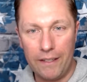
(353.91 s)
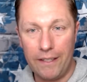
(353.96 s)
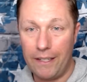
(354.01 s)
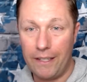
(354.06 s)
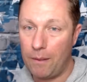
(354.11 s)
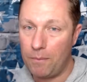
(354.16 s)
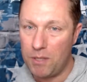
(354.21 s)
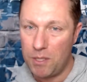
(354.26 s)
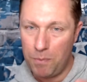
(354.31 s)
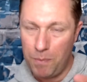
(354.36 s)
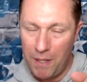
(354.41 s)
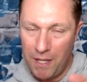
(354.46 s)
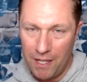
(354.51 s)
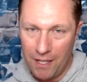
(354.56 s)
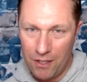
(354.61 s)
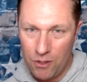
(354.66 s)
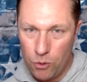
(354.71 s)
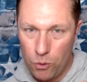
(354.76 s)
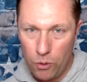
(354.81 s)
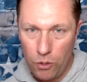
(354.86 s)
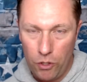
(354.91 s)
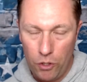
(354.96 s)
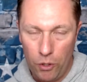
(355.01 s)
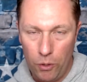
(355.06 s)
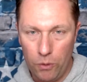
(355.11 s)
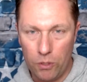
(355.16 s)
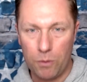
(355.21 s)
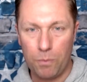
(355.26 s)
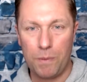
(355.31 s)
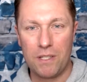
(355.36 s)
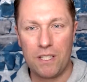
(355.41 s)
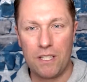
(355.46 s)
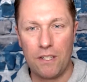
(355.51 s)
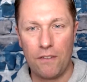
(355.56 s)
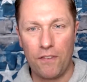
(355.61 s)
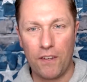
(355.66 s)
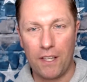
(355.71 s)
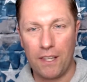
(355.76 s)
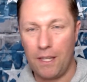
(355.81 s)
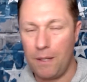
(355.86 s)
And I'm speaking to you
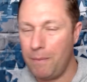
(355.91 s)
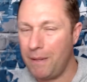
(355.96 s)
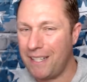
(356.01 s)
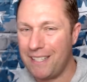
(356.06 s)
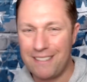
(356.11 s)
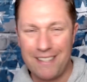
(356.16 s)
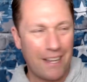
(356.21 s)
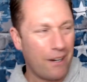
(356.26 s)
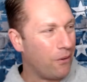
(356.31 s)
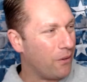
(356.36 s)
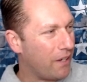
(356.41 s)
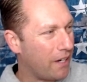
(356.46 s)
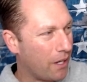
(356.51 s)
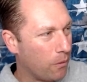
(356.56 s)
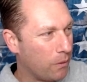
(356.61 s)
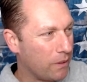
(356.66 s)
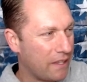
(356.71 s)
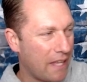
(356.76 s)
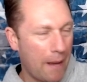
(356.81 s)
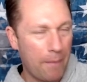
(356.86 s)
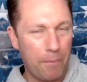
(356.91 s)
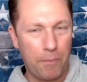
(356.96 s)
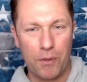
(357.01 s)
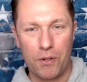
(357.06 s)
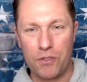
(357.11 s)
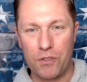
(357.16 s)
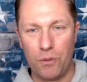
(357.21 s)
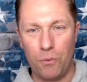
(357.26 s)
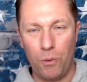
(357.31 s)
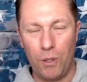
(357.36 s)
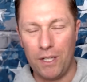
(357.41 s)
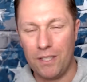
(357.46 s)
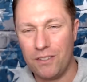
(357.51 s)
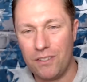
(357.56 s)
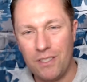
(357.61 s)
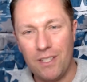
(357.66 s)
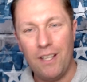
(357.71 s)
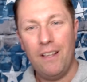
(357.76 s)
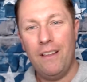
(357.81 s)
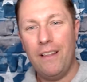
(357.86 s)
specifically because I don't care what that person wants
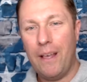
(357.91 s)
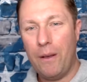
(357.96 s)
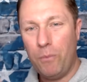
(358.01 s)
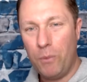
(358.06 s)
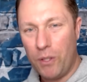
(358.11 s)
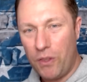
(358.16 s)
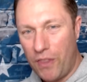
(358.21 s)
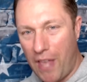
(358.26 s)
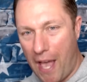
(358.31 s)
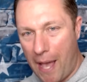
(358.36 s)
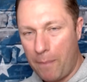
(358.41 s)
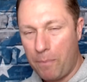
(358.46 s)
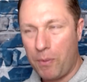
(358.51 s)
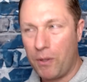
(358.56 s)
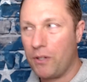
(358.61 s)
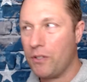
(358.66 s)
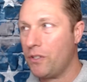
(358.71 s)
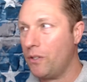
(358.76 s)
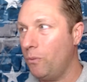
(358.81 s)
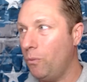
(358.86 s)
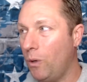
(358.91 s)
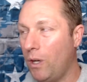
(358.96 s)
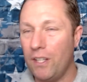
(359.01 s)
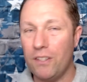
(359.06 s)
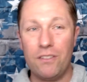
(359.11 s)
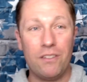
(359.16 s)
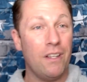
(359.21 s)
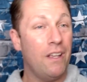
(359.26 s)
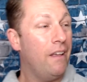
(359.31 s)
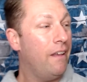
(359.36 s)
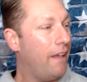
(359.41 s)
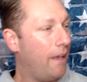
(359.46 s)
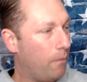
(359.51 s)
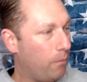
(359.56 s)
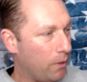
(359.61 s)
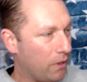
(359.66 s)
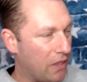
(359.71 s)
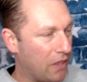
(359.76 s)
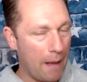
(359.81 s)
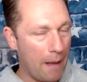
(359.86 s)
and what that person wants and
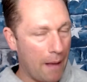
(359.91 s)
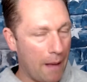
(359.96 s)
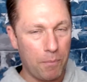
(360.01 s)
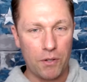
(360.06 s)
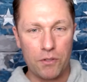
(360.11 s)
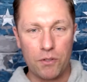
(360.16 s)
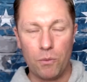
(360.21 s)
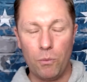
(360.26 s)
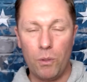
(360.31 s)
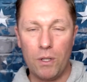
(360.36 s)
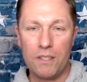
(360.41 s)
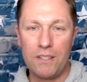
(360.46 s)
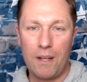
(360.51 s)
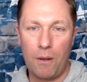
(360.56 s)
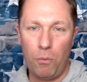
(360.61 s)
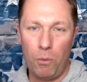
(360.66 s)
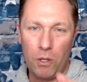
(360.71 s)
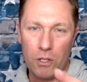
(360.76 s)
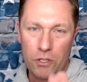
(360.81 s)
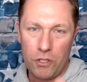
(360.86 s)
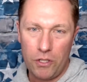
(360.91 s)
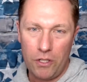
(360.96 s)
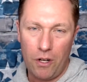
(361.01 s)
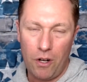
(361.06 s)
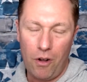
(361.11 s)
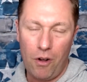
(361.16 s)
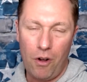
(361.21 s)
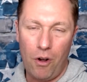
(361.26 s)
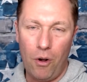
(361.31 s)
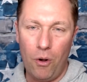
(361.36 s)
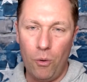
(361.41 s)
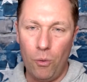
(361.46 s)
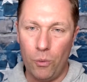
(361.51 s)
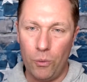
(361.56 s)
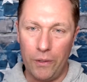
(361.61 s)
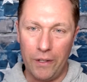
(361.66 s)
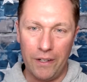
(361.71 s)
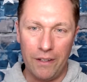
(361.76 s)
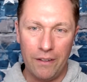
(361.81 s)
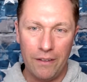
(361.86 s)
what that person wants. I want you to
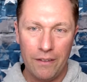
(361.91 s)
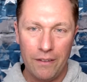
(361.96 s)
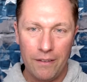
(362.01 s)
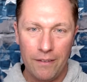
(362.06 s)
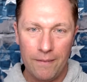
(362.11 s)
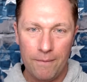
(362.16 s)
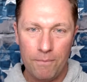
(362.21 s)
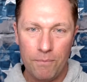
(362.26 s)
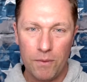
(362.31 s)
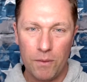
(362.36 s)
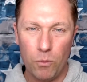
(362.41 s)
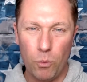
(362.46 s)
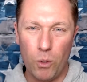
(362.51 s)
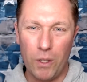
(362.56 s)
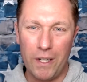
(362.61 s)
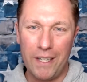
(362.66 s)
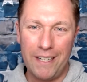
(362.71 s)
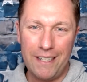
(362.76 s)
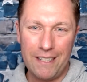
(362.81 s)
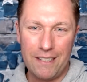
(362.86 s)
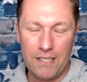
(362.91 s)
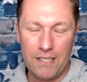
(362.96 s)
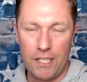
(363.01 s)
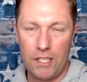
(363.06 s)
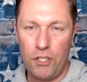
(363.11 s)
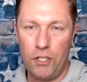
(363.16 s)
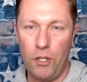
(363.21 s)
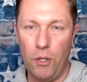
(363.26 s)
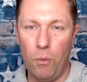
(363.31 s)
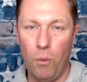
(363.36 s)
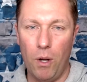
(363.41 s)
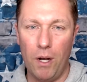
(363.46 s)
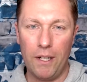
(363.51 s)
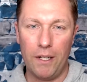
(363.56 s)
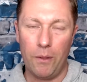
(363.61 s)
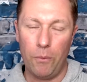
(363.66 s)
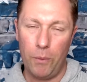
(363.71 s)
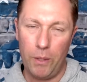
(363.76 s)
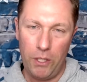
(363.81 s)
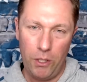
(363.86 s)
own what it is you want.
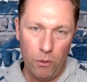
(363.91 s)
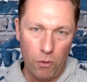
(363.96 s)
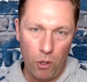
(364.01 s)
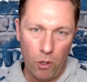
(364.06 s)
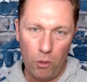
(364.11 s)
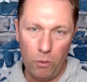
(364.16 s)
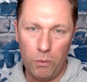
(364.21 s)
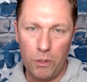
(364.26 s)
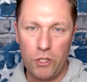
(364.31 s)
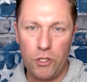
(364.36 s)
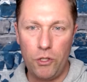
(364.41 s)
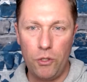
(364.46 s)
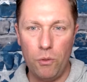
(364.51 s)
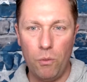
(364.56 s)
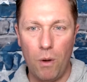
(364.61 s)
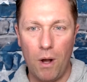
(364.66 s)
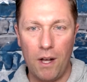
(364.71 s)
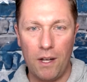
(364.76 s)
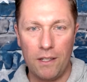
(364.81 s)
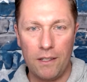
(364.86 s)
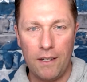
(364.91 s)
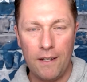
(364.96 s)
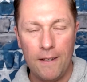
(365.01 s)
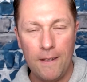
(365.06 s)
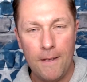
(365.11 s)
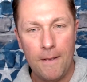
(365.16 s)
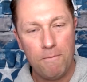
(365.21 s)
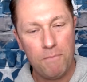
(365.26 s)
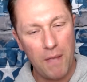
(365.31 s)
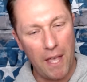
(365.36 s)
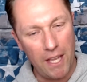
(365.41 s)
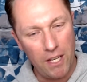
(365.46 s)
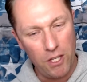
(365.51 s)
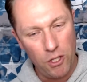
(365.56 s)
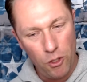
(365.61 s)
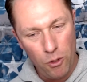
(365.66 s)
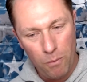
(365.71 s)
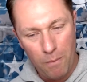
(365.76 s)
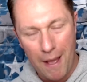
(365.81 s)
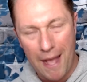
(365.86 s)
And when you own what you want and
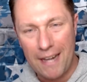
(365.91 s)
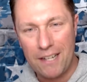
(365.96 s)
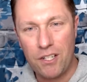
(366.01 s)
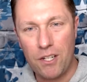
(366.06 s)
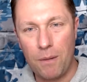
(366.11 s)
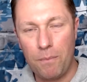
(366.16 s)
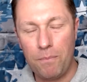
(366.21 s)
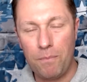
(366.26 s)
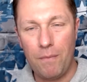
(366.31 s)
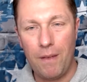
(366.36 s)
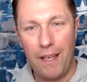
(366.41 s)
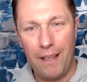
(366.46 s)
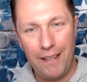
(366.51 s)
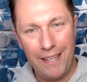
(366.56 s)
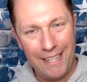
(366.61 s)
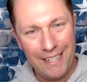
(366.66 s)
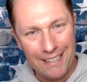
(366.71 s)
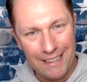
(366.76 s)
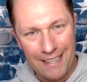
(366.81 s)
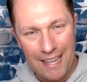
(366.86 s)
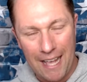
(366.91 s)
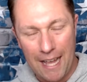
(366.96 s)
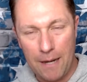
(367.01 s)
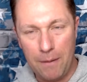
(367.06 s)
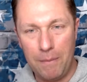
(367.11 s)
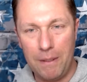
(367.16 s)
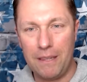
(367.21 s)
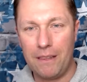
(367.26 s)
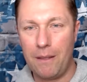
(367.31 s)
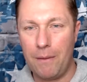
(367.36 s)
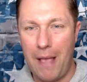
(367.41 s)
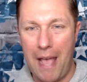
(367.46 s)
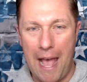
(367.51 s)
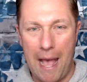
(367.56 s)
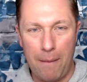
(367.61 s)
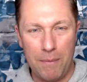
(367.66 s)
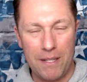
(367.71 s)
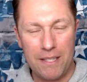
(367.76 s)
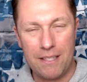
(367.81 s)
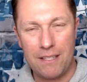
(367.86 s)
you match up in alignment the
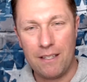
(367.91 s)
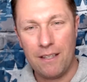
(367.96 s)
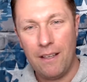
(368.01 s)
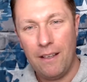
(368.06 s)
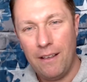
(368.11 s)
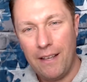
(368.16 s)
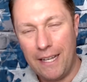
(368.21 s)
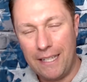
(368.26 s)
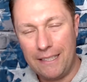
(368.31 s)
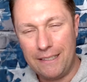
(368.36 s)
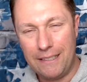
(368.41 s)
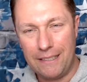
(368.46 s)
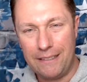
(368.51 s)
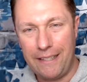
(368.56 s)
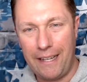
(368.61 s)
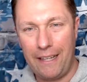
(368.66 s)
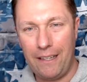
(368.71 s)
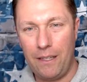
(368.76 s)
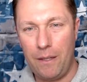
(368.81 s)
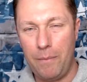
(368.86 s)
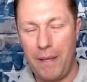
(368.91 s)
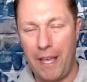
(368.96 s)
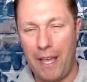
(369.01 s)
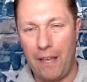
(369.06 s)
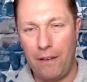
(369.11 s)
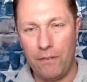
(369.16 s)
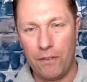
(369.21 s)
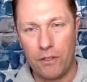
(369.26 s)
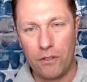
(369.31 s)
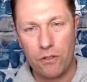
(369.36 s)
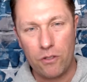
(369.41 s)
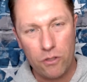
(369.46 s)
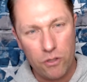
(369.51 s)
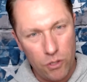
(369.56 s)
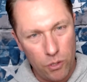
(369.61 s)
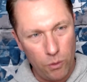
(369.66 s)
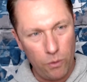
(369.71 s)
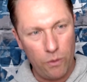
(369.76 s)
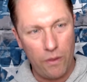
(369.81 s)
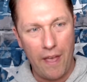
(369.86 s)
habits and the daily behaviors
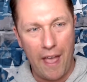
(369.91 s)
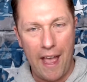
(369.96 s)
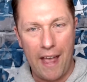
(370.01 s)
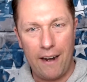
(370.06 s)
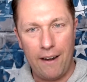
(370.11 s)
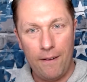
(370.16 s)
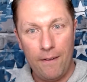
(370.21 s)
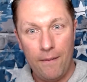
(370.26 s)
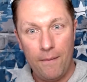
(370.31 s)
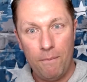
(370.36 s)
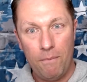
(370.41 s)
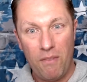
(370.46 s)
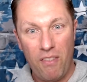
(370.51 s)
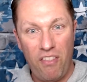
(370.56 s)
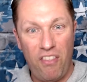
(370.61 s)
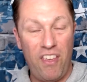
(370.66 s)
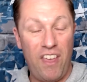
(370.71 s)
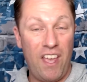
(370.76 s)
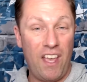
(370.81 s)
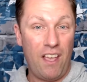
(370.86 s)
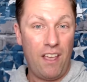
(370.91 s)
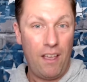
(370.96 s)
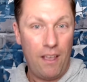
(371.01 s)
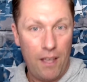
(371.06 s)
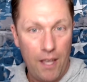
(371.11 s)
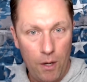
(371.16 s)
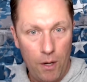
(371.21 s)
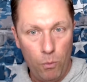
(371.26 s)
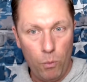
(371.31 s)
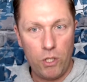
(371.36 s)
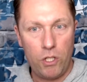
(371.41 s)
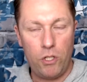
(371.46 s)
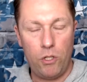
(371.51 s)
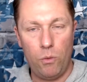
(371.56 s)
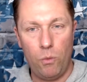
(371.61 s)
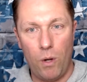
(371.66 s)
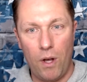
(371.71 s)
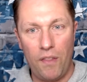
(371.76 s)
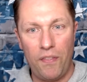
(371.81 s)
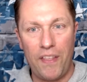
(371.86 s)
to that thing in which you
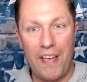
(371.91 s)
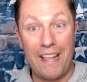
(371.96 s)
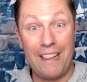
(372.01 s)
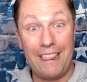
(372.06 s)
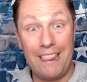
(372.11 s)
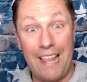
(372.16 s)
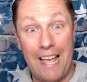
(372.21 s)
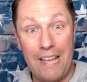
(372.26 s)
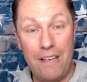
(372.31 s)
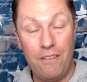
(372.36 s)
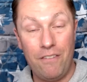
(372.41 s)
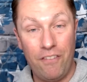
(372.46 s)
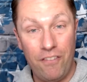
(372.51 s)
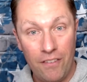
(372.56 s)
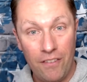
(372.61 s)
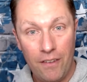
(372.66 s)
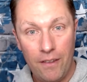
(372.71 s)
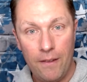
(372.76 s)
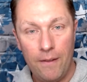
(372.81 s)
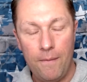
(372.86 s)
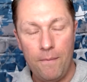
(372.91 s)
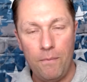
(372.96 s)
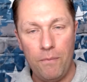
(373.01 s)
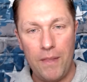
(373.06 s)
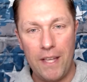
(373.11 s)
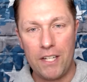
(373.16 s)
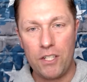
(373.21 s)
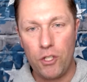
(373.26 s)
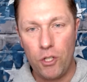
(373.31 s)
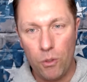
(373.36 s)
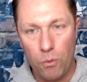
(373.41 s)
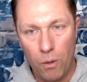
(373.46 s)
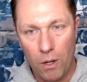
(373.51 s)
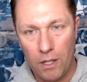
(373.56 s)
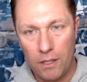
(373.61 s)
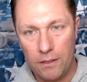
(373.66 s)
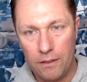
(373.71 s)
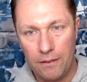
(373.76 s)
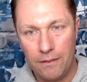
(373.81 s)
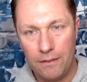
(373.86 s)
want, that life that you want,